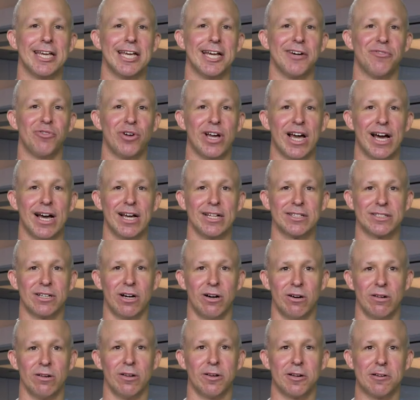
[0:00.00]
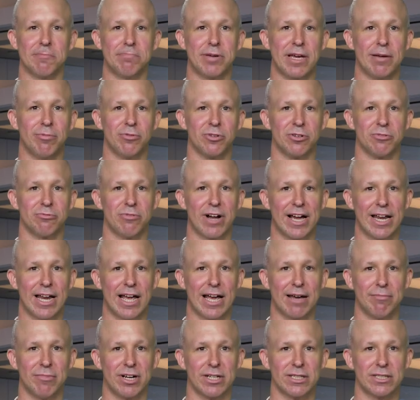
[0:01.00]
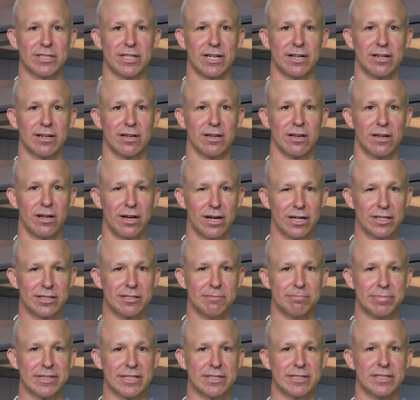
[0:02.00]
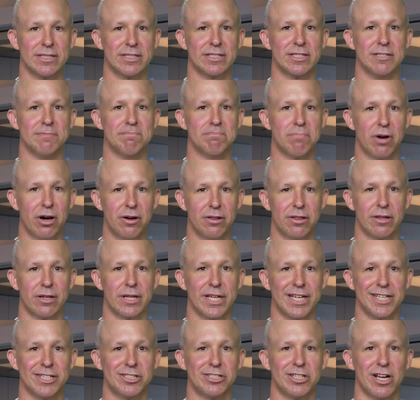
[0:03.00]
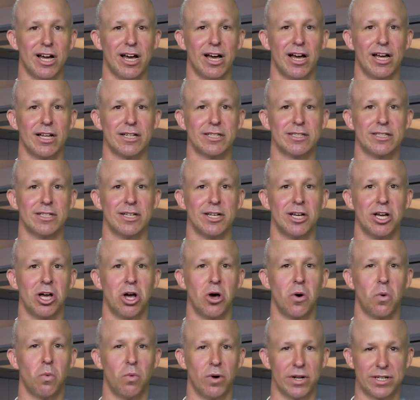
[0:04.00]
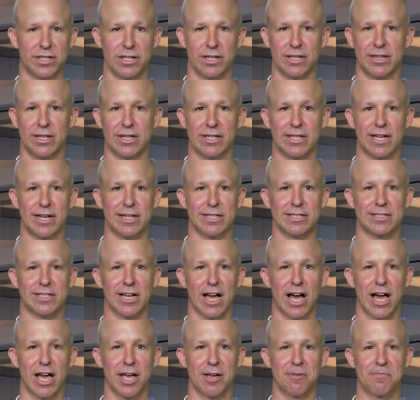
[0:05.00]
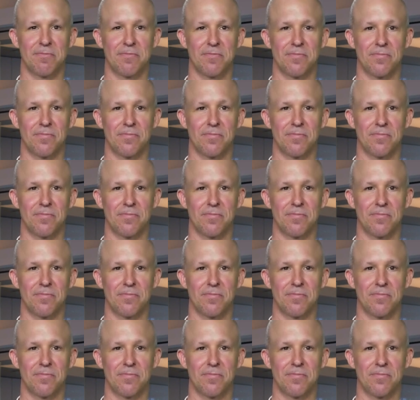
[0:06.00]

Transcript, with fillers: If we ask a whole lot of people to rate how much they'd like the biscuits in both of these jars, what do you think they'd say?